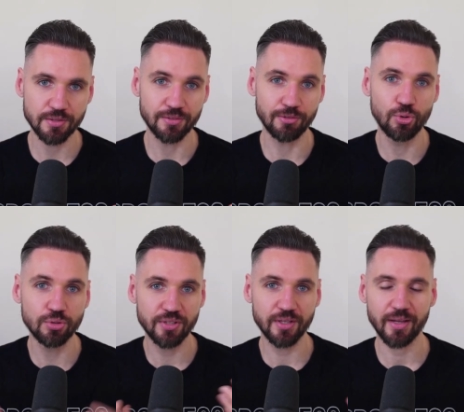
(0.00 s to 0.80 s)
the good
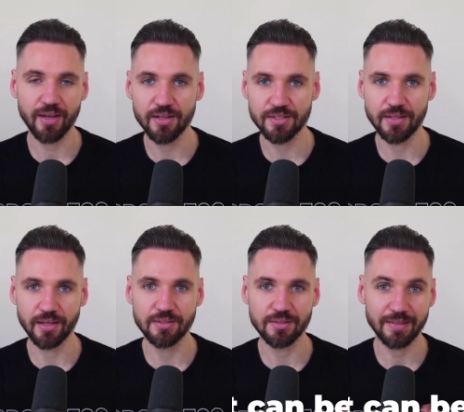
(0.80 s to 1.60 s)
thing is
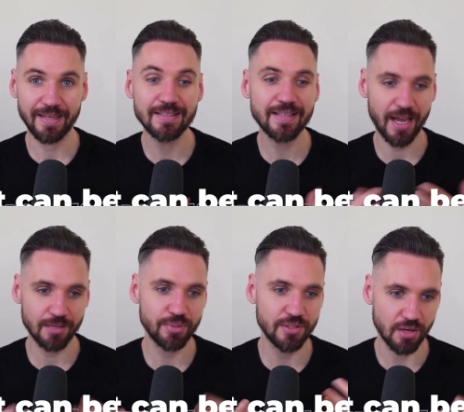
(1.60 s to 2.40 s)
that it can
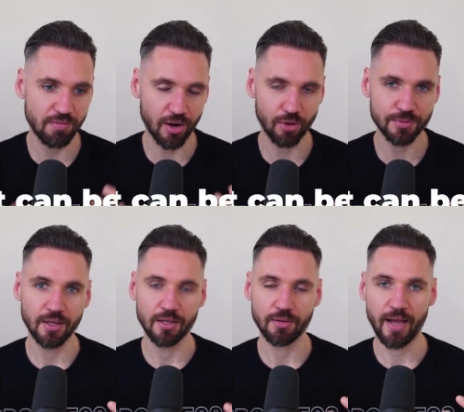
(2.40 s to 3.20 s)
be developed.
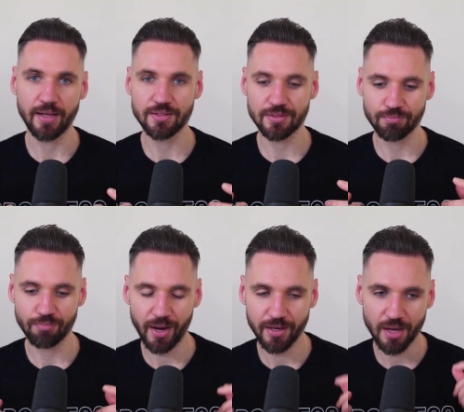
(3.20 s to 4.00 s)
And
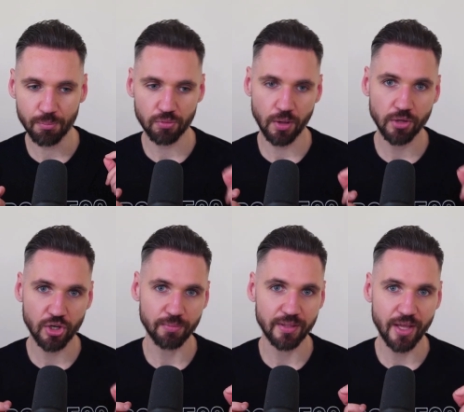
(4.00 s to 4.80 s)
my number one
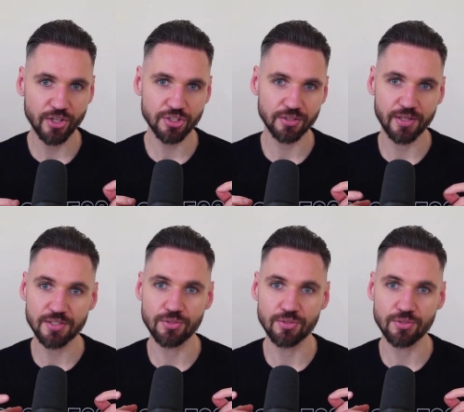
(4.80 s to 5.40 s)
recommendation is to